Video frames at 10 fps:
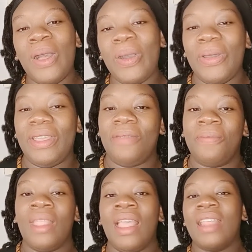
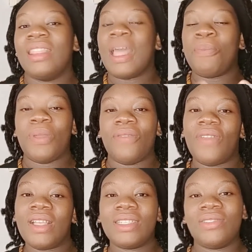oil that
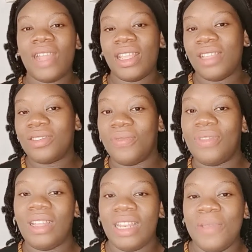prevents dryness
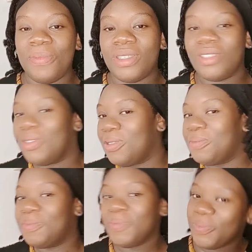of the lips.
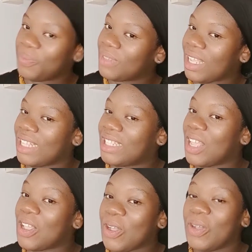So
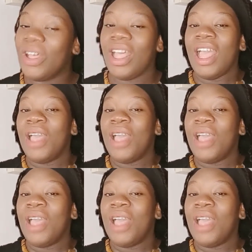a go.